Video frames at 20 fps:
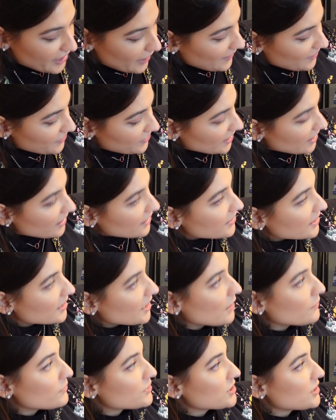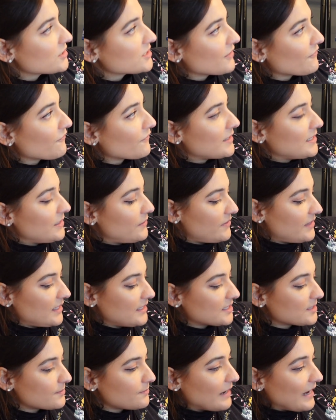only thing I think I would do differently with
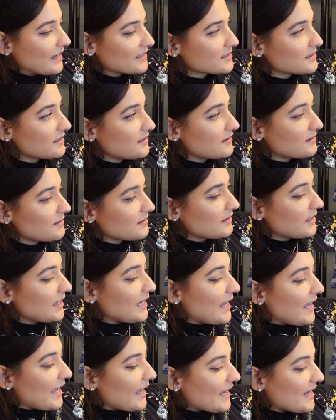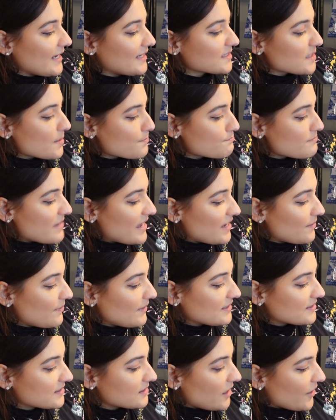this pattern is maybe
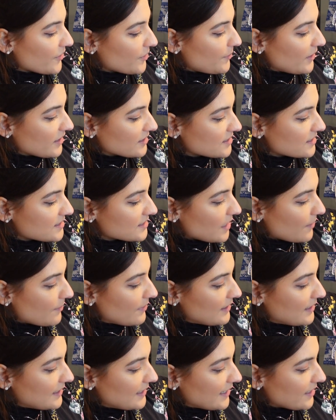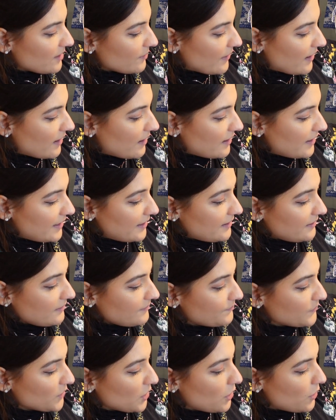start the buttons up a little bit higher,
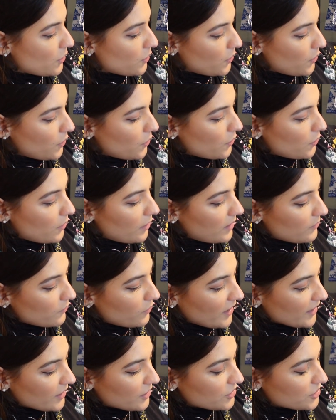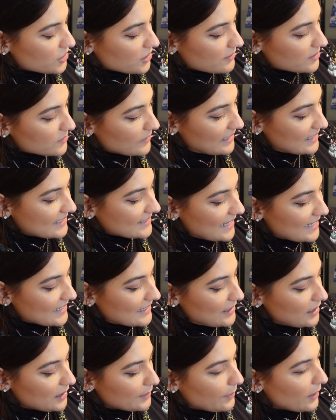Or what I could do as well is add a
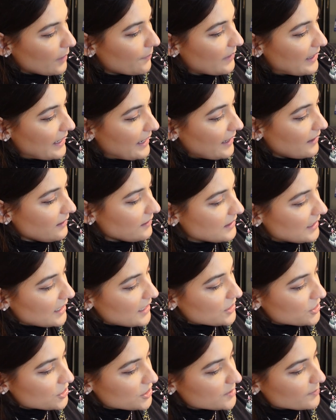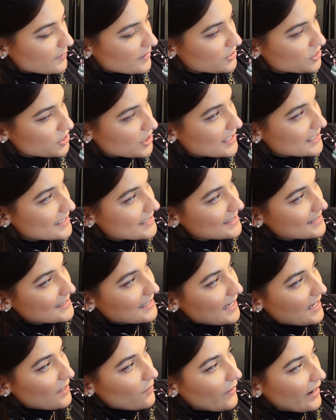little popper here, just because you can
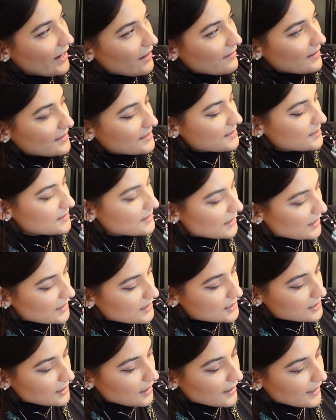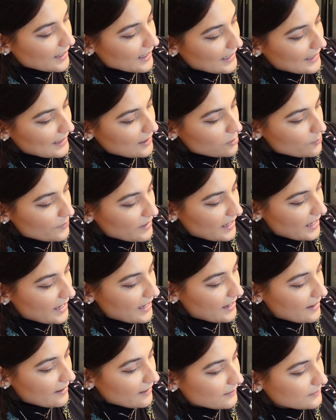see where it's tugging a little bit
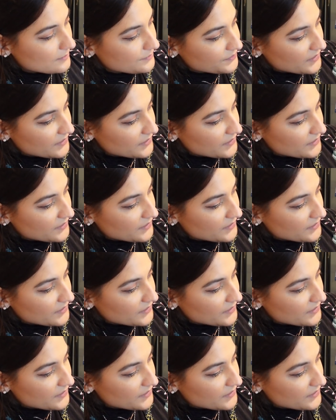here.